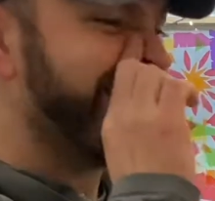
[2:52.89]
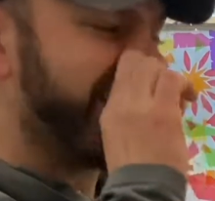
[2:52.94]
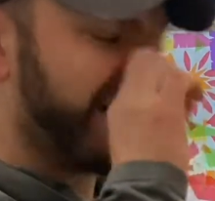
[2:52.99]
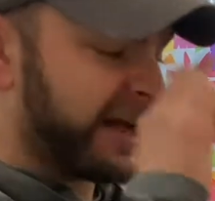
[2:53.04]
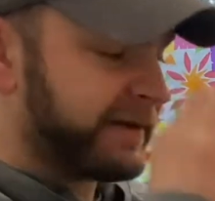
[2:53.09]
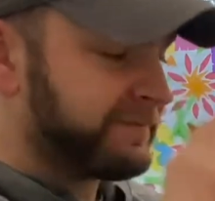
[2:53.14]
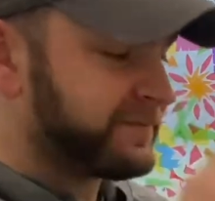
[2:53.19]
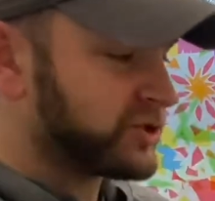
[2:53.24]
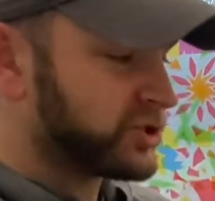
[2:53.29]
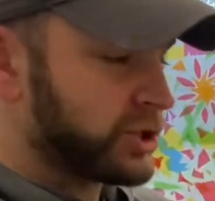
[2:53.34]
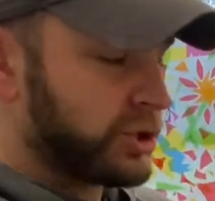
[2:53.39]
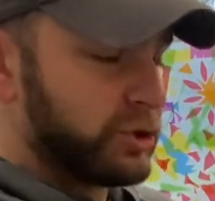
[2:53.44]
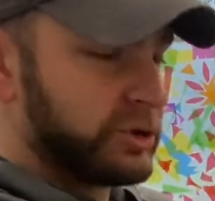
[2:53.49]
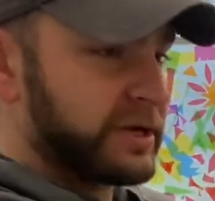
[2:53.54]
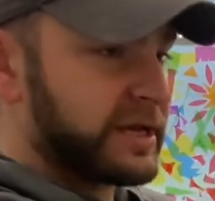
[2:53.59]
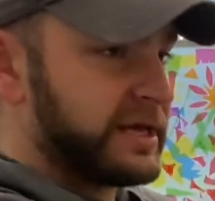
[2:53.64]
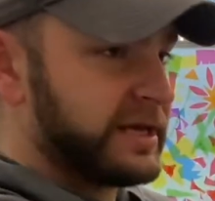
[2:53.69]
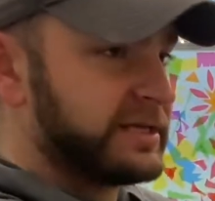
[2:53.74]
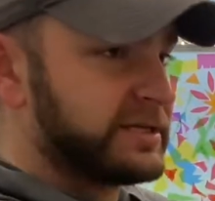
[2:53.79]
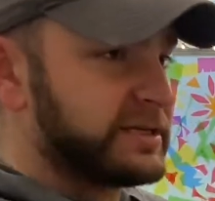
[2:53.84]
I've shown
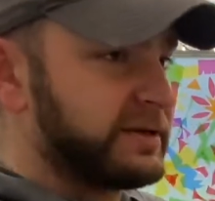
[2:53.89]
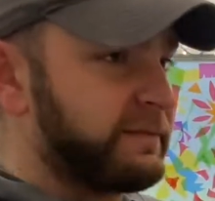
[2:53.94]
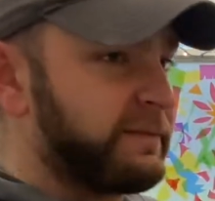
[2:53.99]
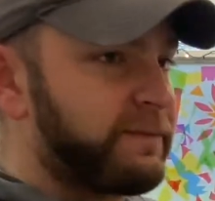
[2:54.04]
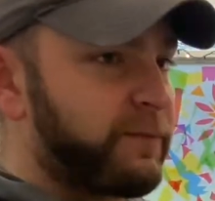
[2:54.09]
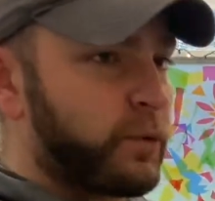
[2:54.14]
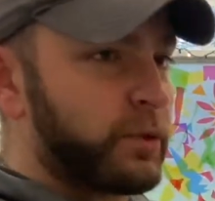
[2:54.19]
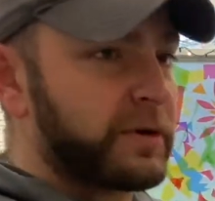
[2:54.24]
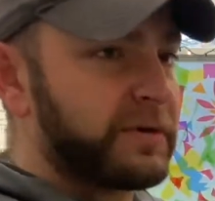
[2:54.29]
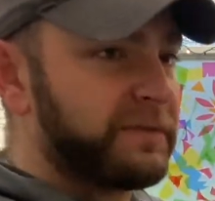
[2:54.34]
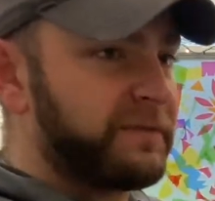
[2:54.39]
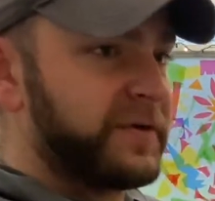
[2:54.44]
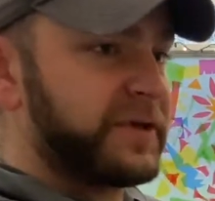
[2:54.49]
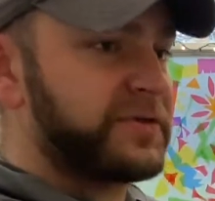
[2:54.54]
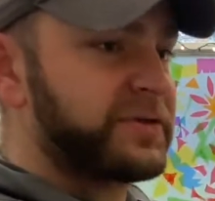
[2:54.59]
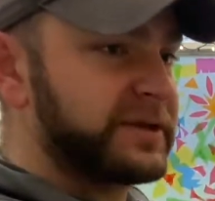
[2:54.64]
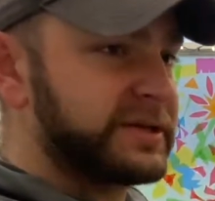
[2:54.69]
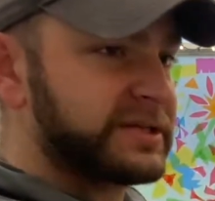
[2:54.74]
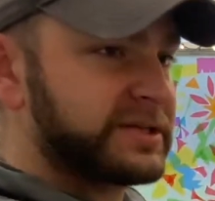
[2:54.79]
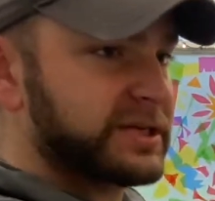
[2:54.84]
kids in 4th,
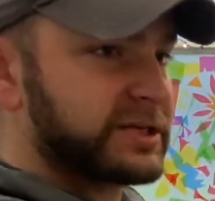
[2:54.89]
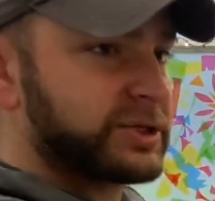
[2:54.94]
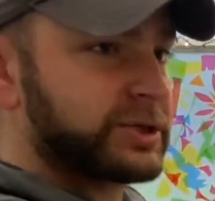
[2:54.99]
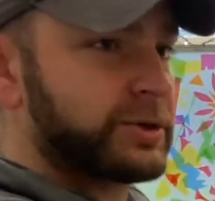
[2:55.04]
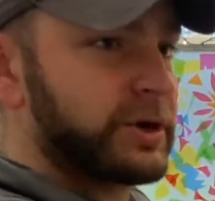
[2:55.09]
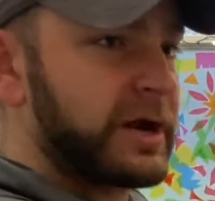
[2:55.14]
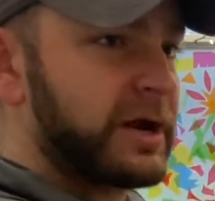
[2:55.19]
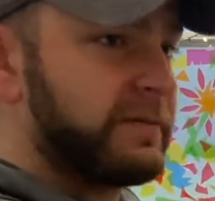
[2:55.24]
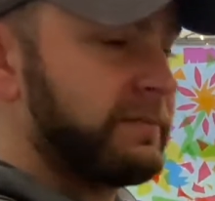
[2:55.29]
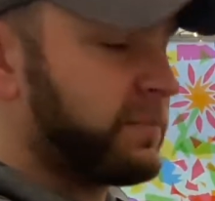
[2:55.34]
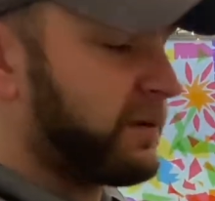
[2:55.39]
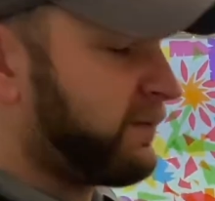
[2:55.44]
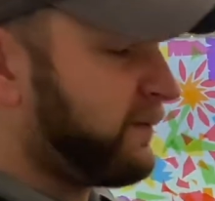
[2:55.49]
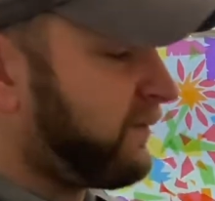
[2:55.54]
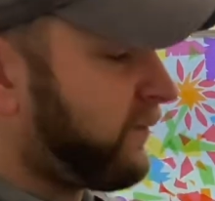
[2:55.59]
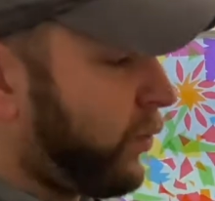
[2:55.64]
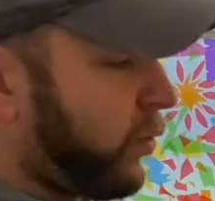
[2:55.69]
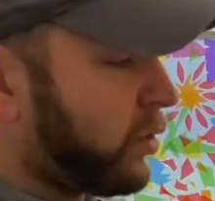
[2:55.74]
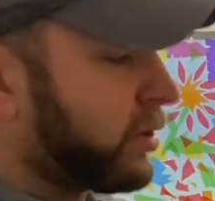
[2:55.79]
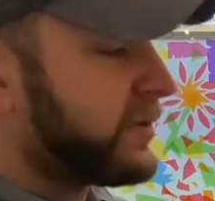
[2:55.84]
5th, and 6th grade
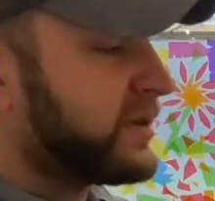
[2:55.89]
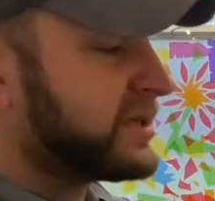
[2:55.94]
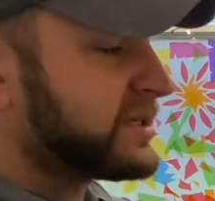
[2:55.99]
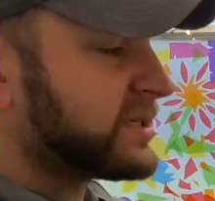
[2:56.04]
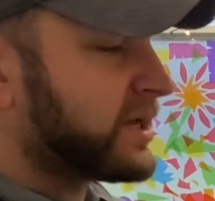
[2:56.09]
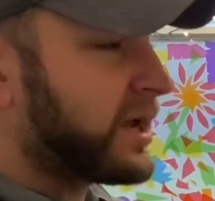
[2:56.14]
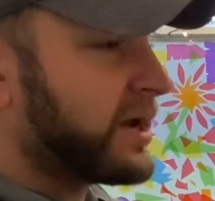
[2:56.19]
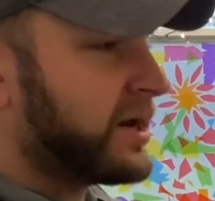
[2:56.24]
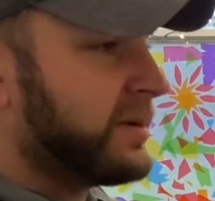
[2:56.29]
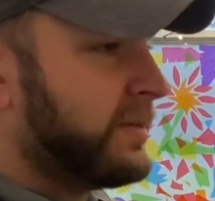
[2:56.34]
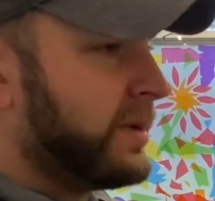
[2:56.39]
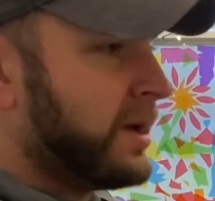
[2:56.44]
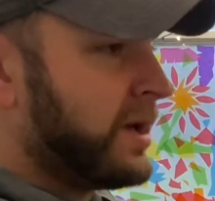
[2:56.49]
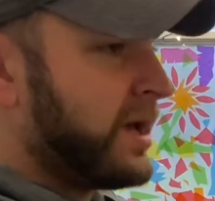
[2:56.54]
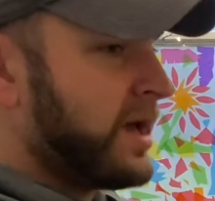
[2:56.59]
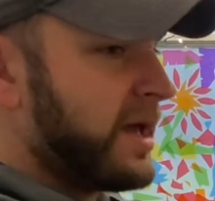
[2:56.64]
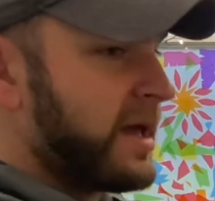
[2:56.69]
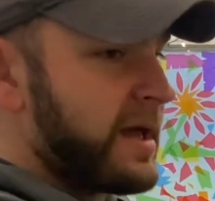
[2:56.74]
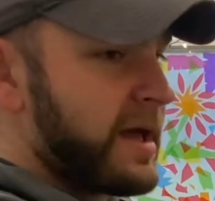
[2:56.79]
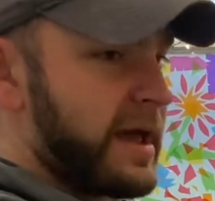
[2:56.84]
before this item,
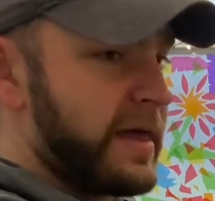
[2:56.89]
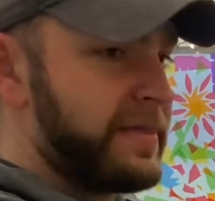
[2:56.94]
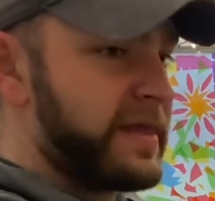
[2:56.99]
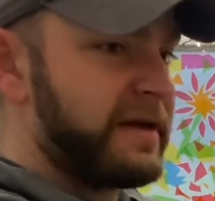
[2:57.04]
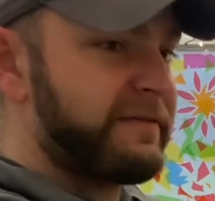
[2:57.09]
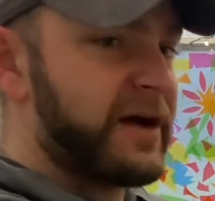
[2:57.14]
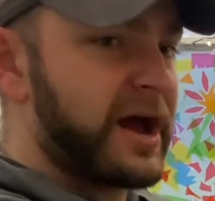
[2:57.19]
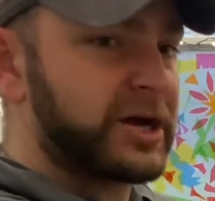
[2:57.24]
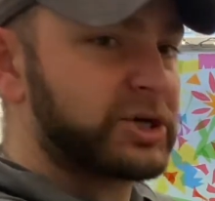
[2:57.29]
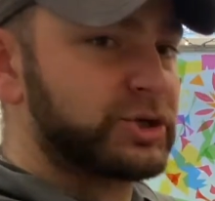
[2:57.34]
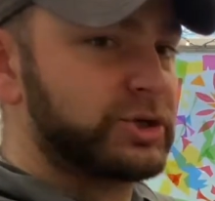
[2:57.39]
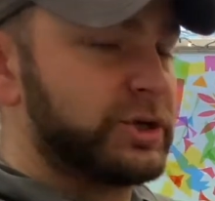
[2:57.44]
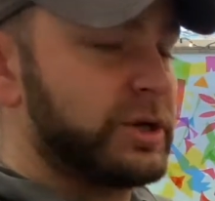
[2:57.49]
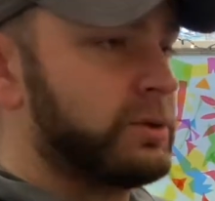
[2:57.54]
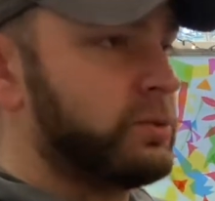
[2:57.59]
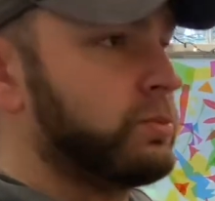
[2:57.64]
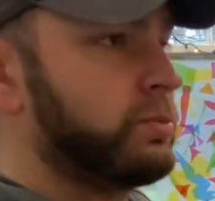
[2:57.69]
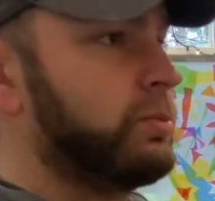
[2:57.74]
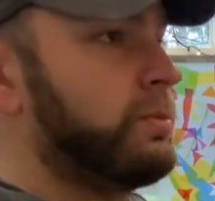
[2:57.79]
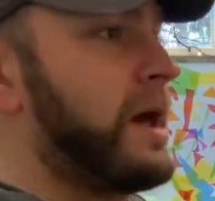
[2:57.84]
and they've
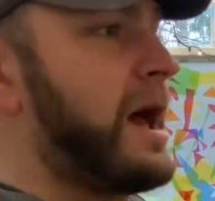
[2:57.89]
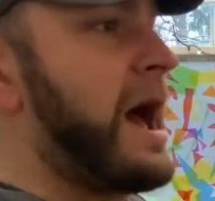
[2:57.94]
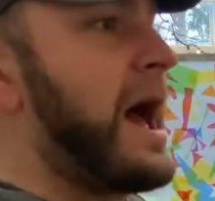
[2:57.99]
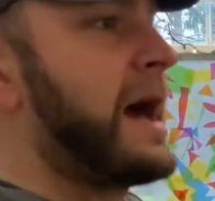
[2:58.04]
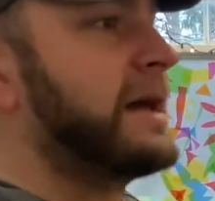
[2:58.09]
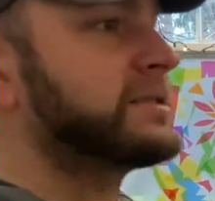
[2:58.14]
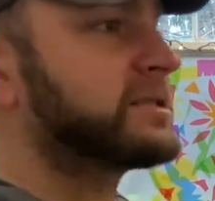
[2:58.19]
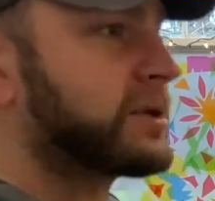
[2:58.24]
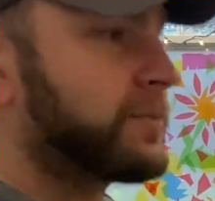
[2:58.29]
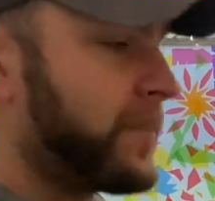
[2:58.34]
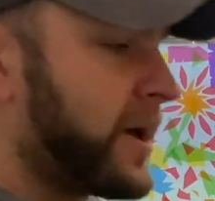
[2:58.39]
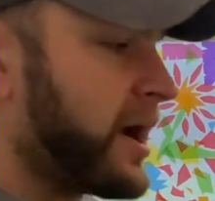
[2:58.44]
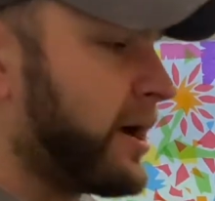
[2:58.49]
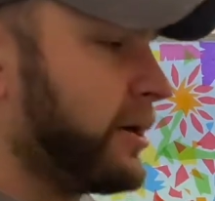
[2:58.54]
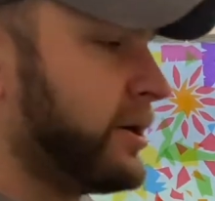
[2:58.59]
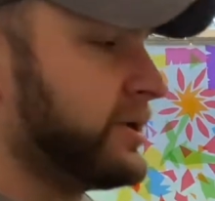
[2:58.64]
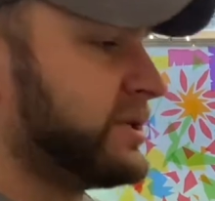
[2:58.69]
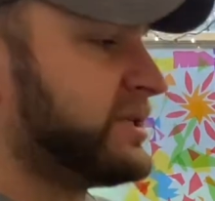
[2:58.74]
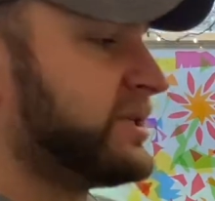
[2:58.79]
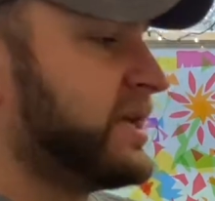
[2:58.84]
actually asked
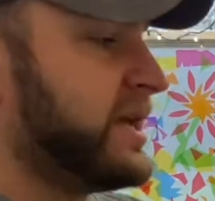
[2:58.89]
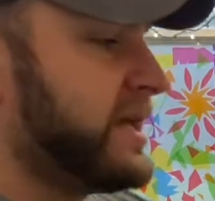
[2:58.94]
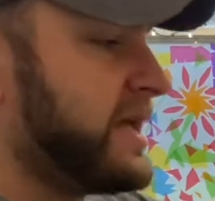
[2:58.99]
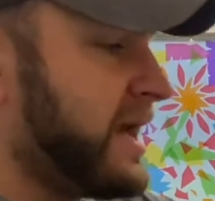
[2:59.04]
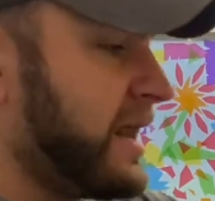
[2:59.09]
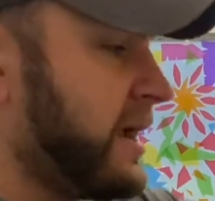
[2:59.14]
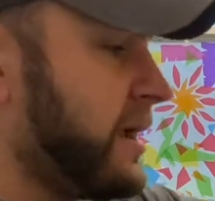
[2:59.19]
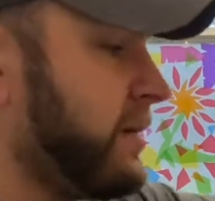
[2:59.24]
parents to get it